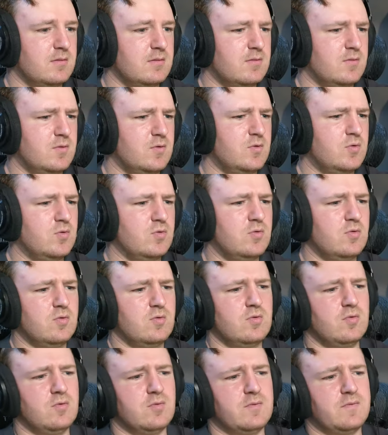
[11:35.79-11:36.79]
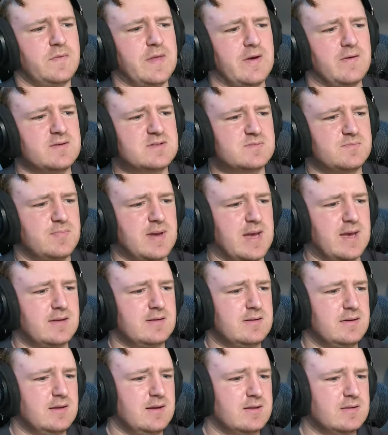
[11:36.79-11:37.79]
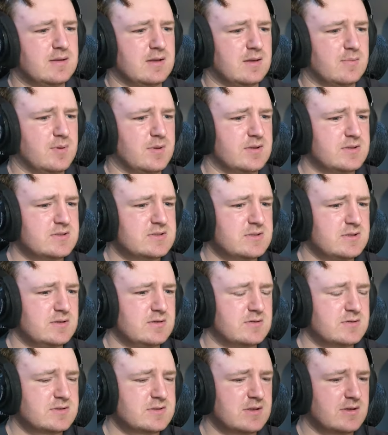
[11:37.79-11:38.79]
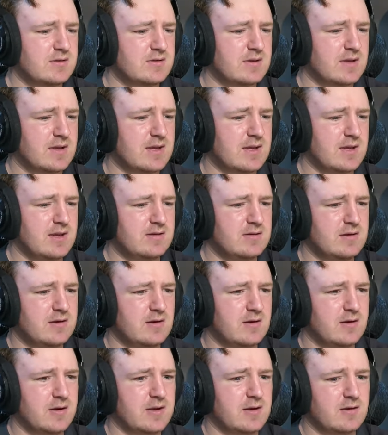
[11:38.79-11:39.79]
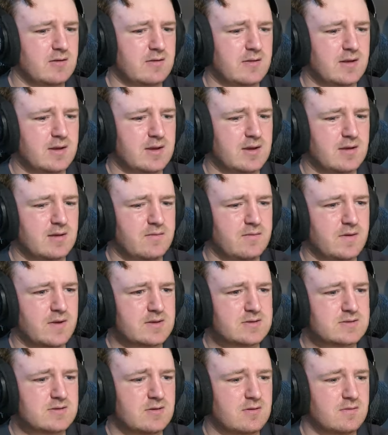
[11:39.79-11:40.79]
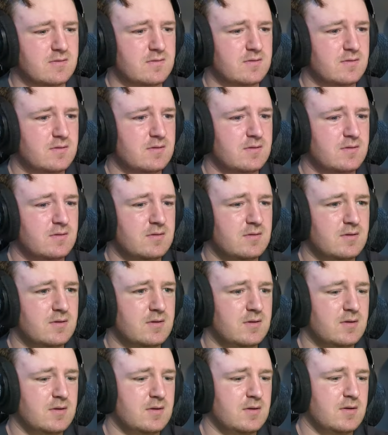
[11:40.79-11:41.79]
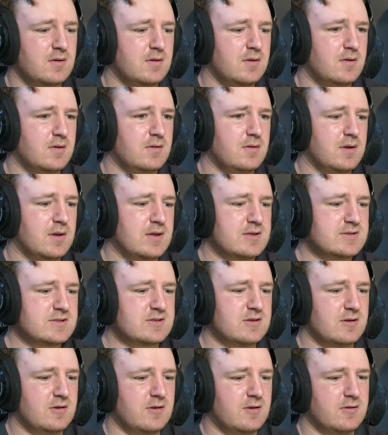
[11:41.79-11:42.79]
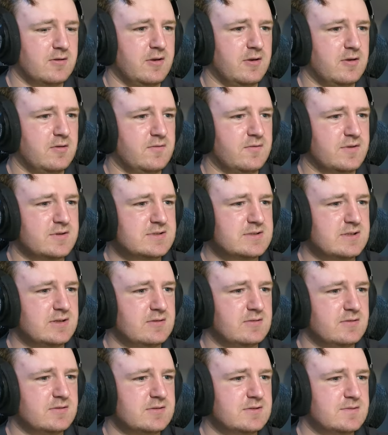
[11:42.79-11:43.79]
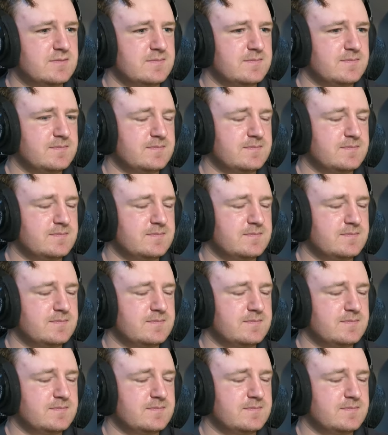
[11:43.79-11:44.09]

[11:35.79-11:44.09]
Ooh, that was bad D, I think, by the Seagulls there. That guy did not get on that guy fast enough. Okay, this is not looking good for the Seagulls.